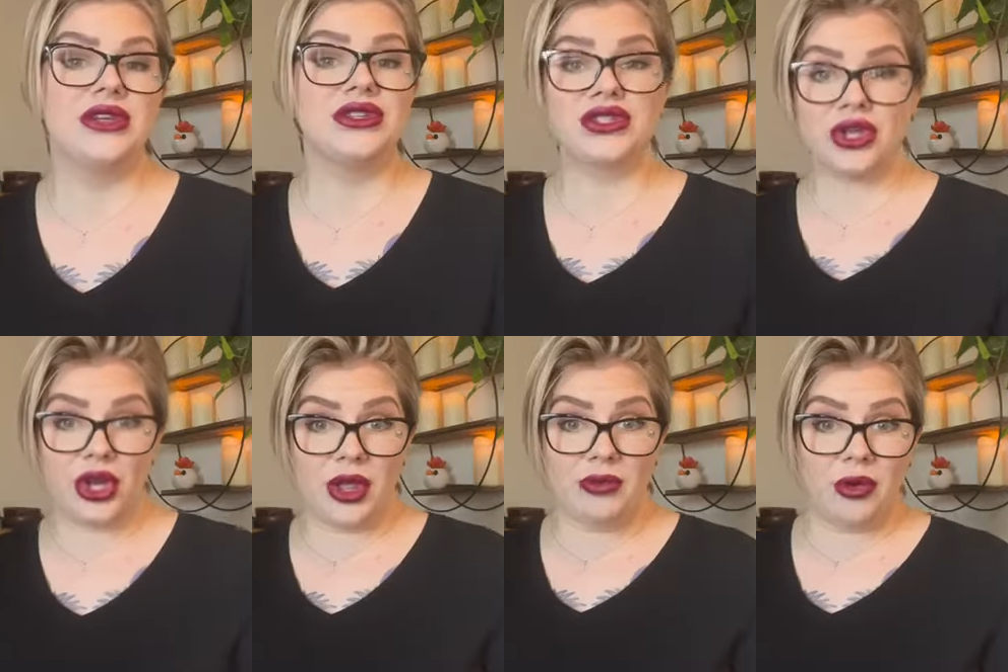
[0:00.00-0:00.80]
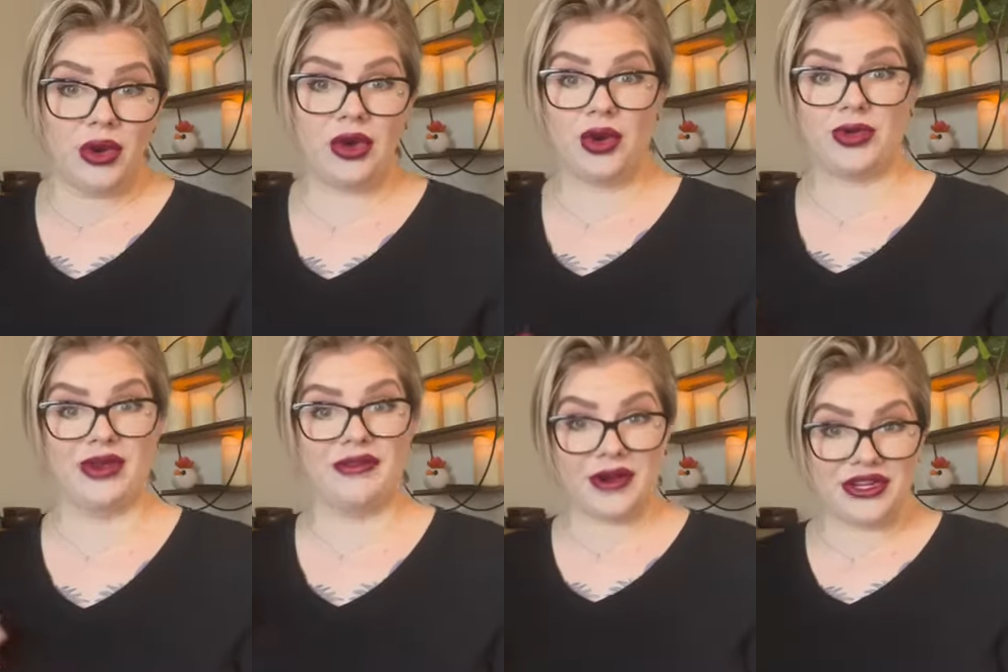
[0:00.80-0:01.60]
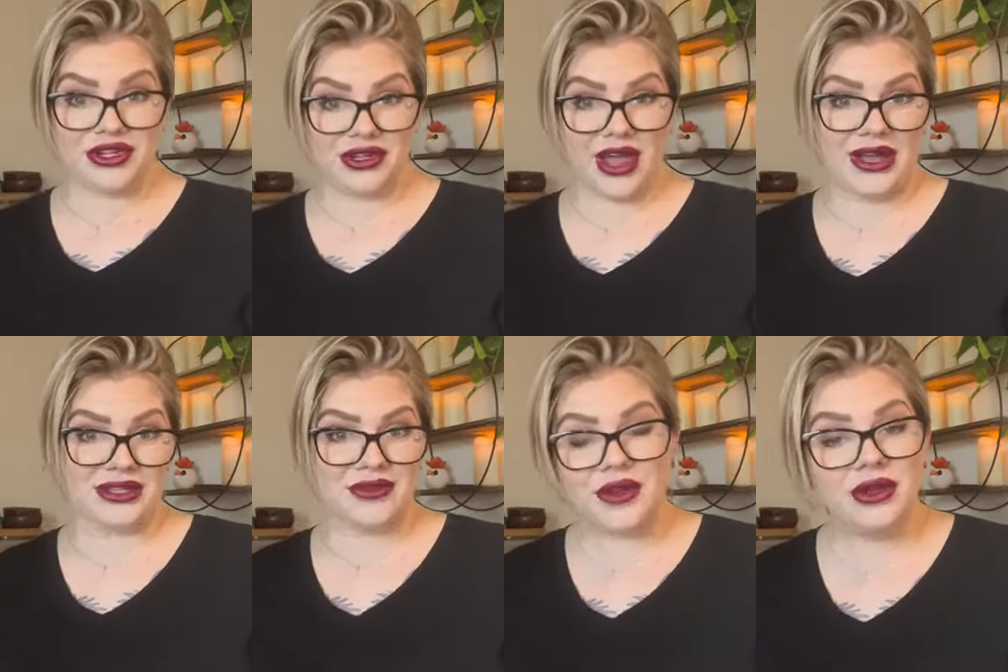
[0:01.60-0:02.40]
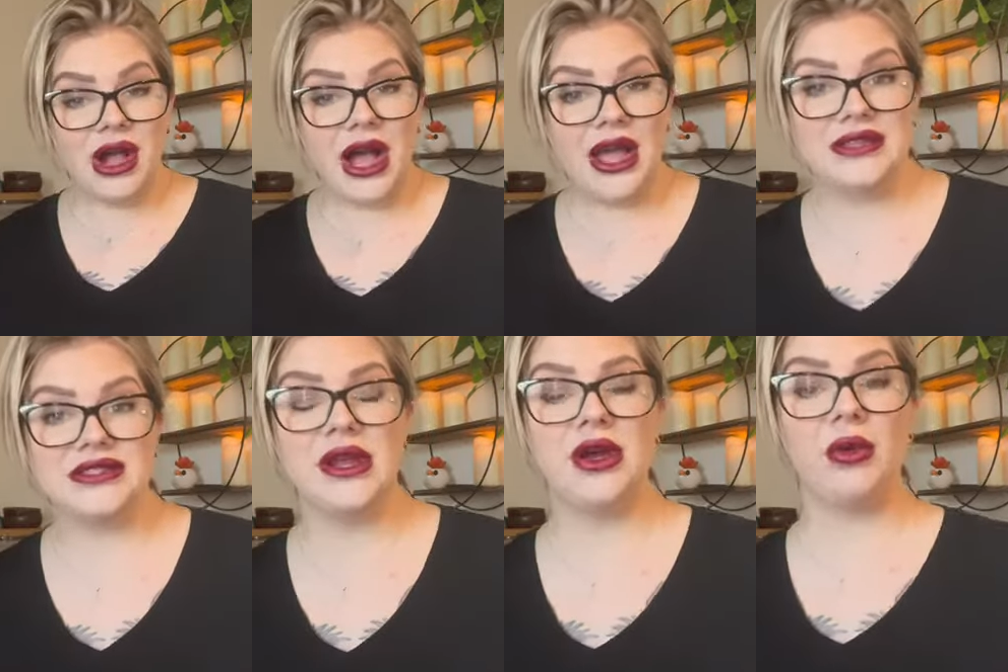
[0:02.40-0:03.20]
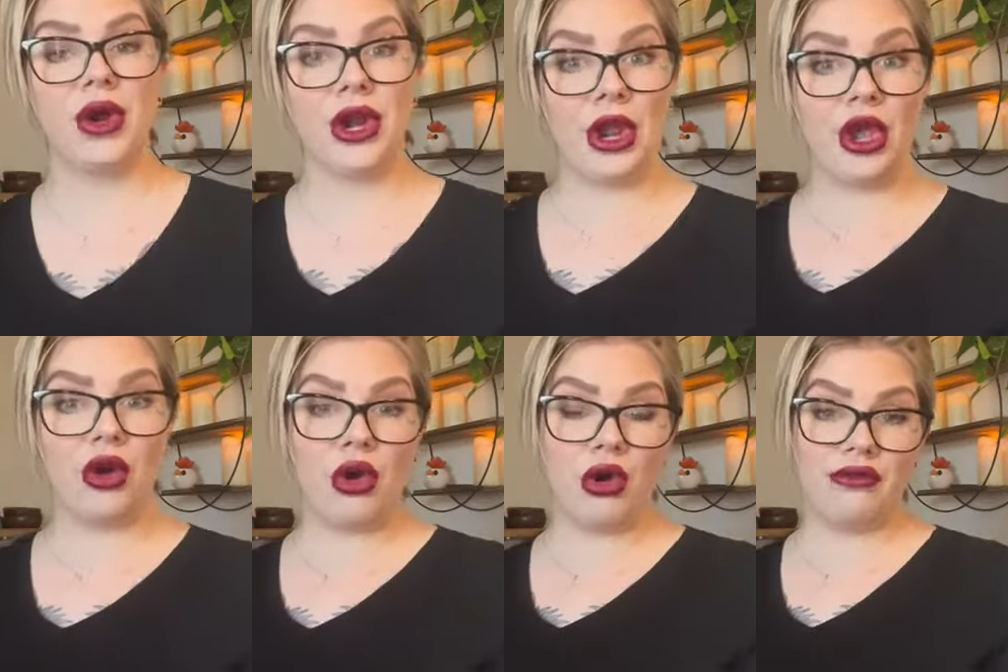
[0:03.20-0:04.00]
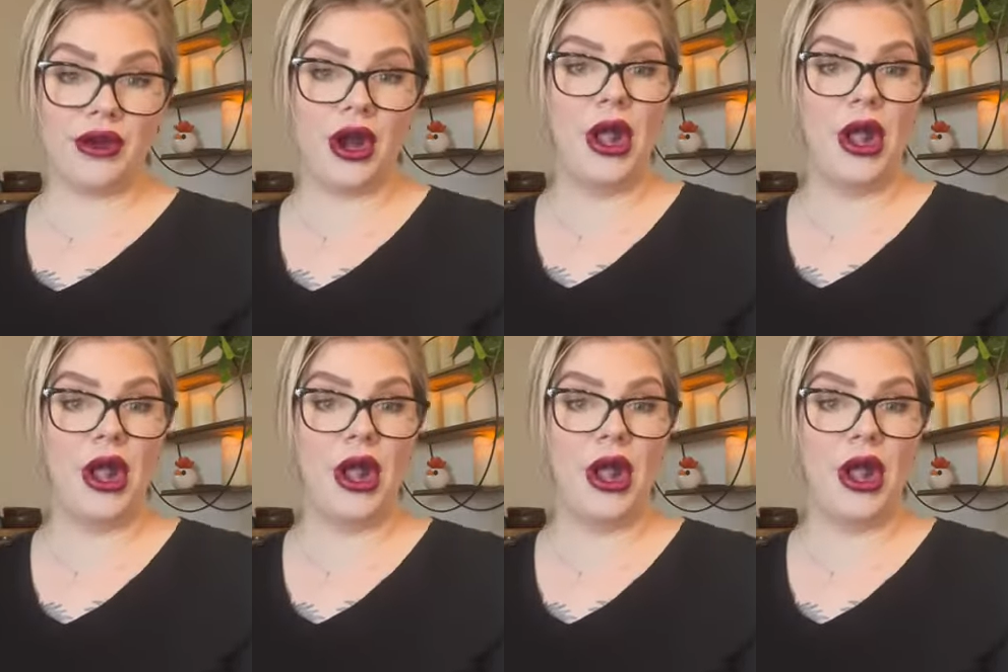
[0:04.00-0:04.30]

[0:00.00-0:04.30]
starting point or refresher class for you guys. We're going to go over